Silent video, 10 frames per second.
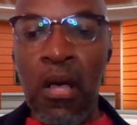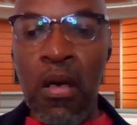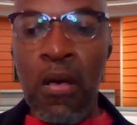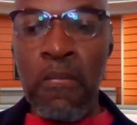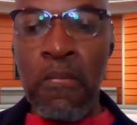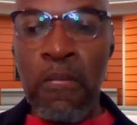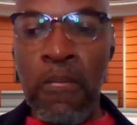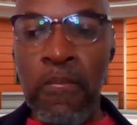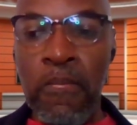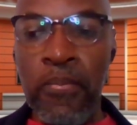
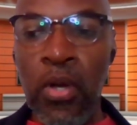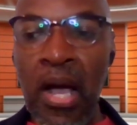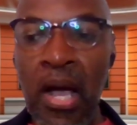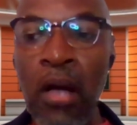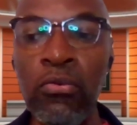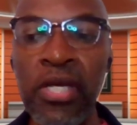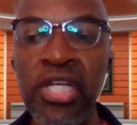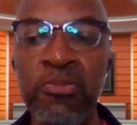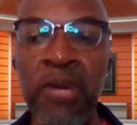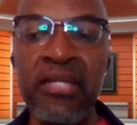not
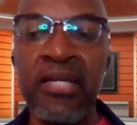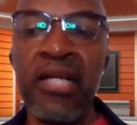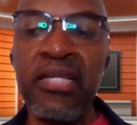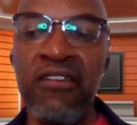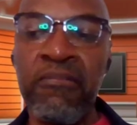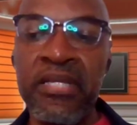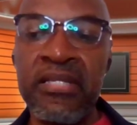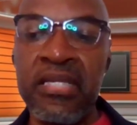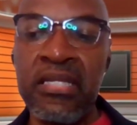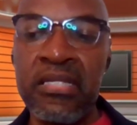outraged by the idea of
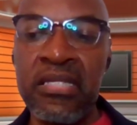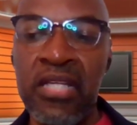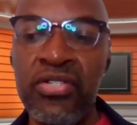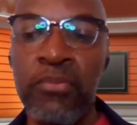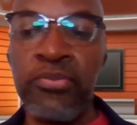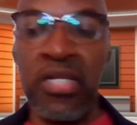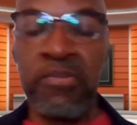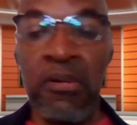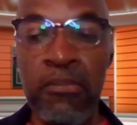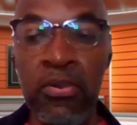being seen as sex
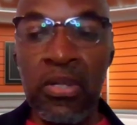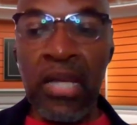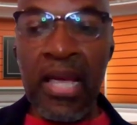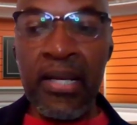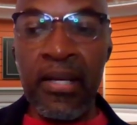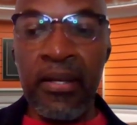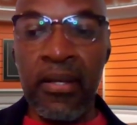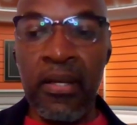objects, but more like,